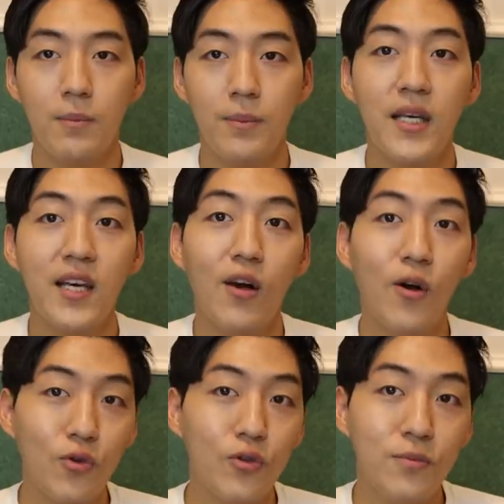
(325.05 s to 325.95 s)
being
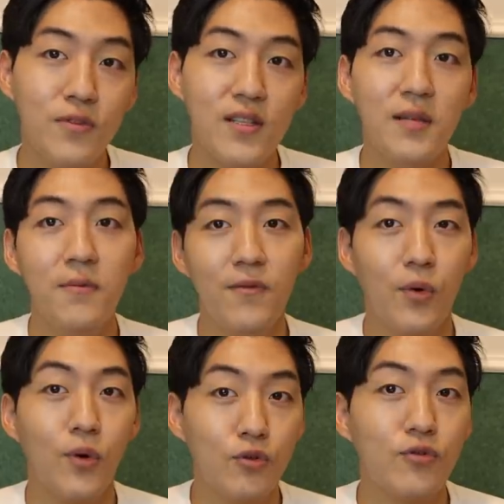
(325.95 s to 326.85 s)
a good Muslim
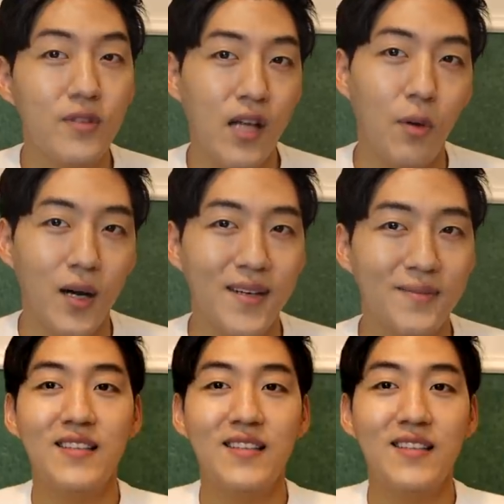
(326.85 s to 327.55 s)
for a good dawah.